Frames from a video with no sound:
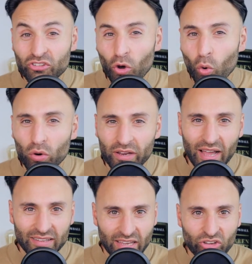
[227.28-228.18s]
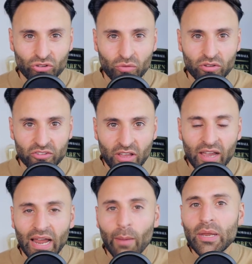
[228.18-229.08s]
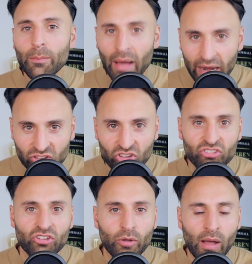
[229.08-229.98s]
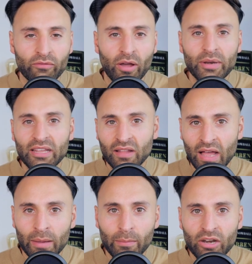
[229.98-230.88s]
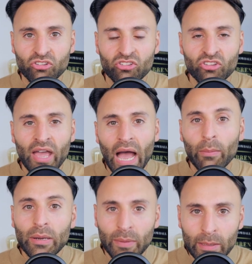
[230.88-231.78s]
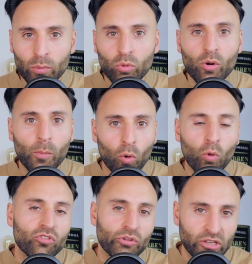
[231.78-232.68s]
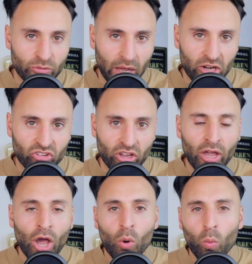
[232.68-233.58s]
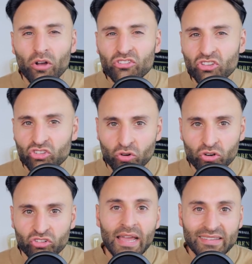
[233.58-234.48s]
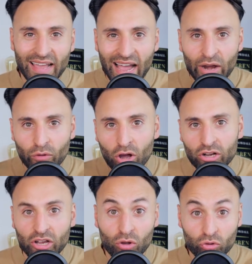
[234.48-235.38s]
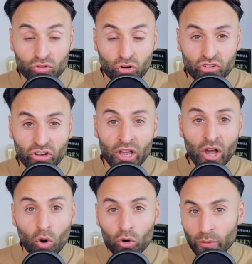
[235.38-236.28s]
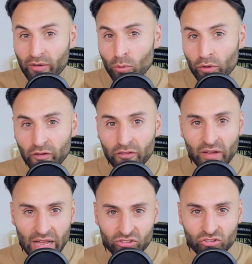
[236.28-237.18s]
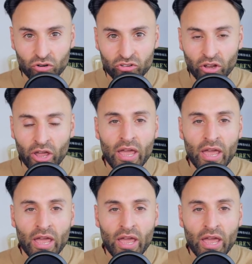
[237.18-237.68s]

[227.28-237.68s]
on to organizational design. How many managers do you have? How many line managers? How many people will report to each manager? What is the structure? Is it hierarchical structure, or do you have more of a flat structure?